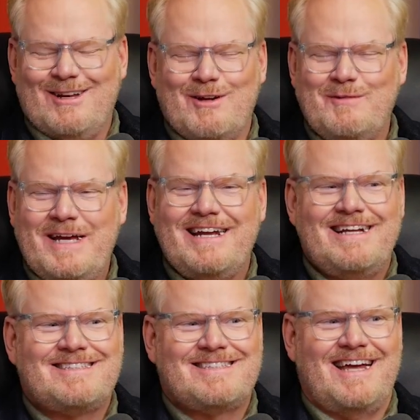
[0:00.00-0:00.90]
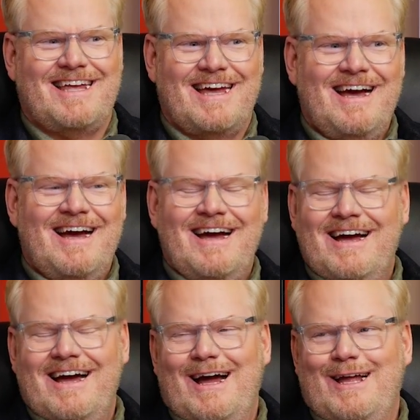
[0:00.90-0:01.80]
you know what I mean? It's like
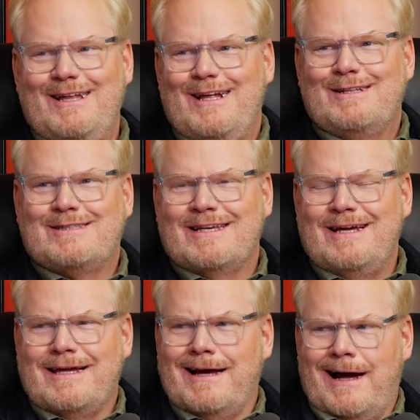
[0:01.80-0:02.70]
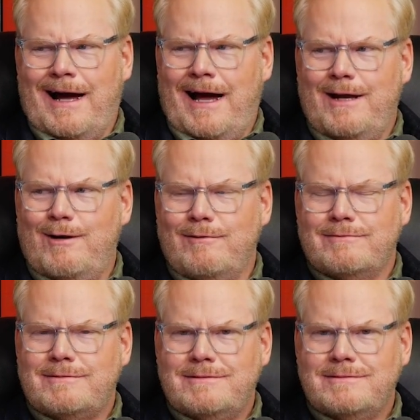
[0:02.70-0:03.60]
it's like I don't
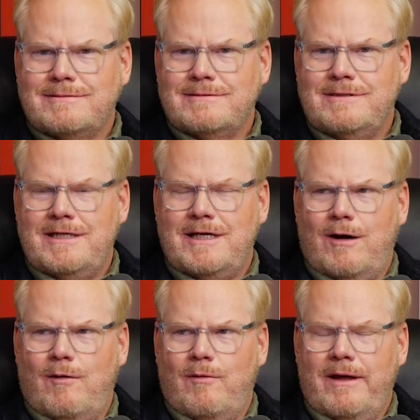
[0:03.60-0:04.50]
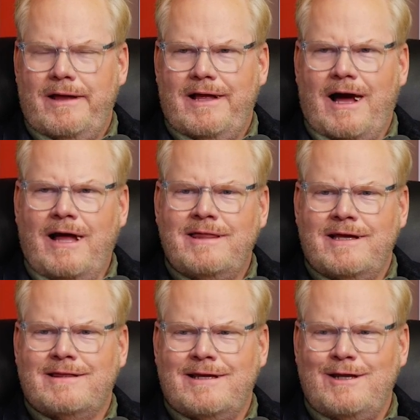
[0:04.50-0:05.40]
you know, I
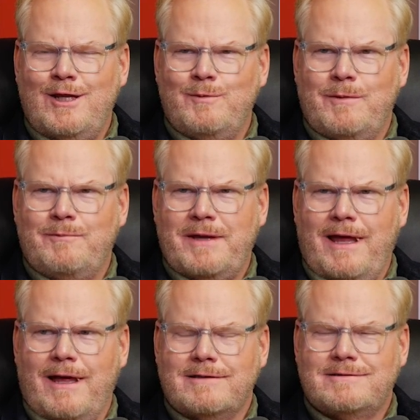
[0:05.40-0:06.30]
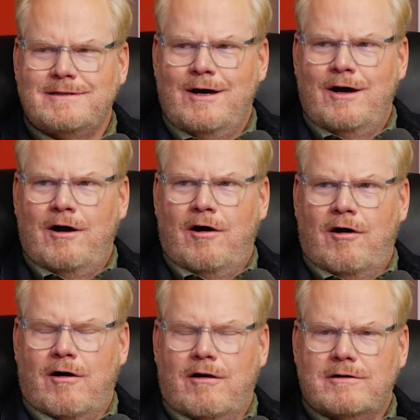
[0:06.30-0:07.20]
think that human beings
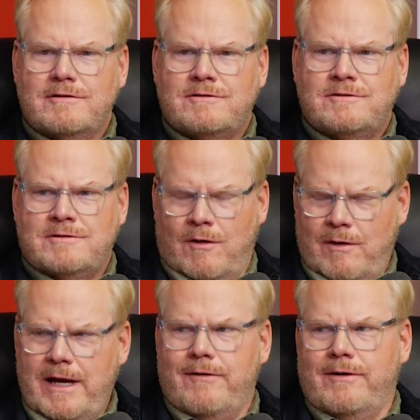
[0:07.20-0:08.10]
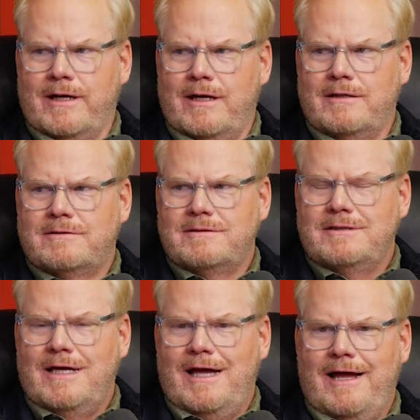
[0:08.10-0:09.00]
are so arrogant
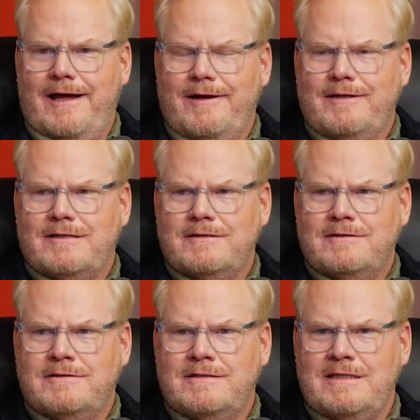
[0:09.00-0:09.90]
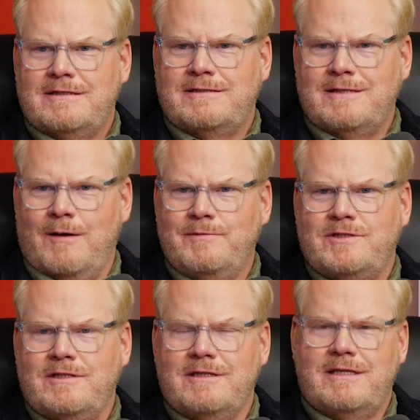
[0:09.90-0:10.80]
and the
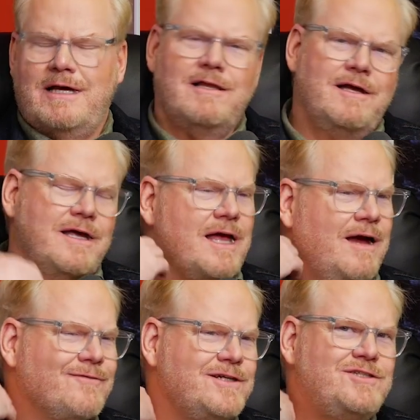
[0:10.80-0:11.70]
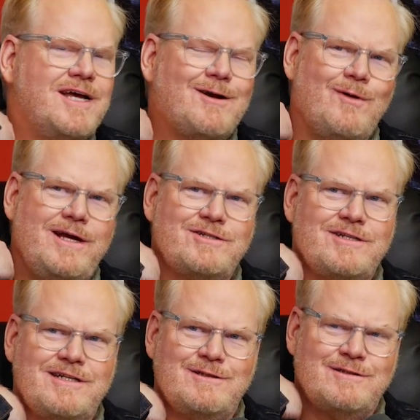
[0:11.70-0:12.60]
assumption that like every
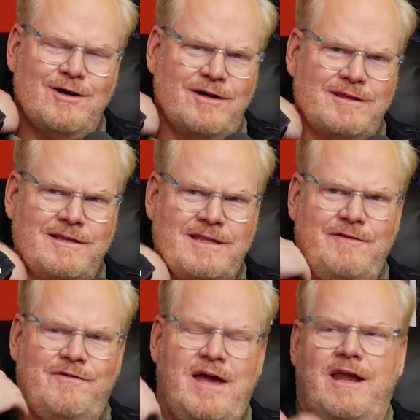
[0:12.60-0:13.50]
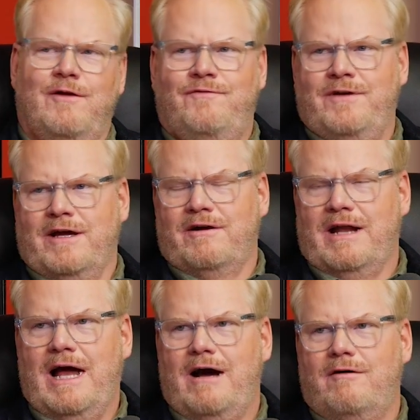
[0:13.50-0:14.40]
generation has thought that they've had it figured
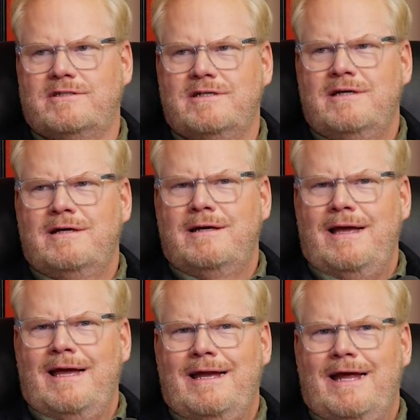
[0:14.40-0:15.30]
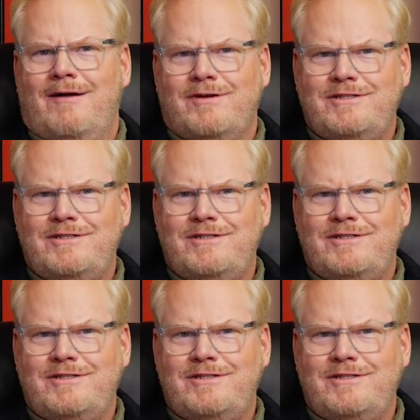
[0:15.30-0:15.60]
out and every